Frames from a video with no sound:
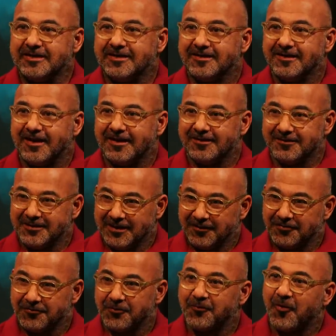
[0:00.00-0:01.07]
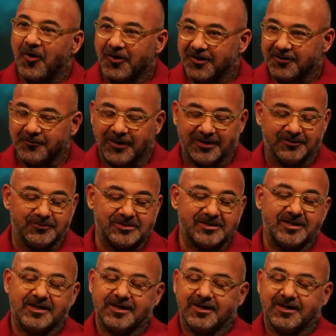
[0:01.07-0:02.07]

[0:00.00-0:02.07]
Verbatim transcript: and, mm-hmm. and, you know, threw a party while he was,